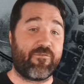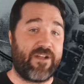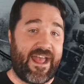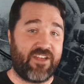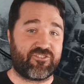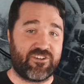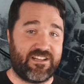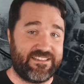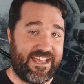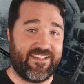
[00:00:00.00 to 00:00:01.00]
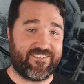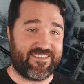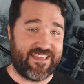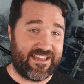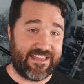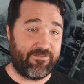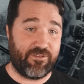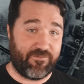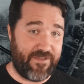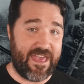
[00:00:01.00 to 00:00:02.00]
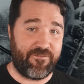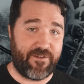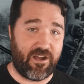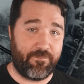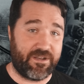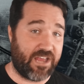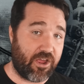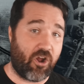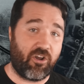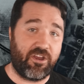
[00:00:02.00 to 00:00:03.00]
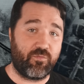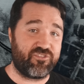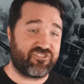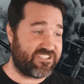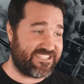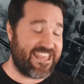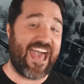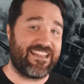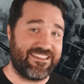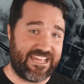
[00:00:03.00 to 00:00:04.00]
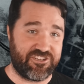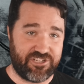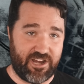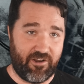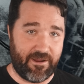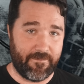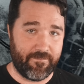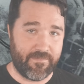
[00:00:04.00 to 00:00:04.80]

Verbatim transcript: every astronaut lands that level of fanfare, but Gagarin was just that legendary.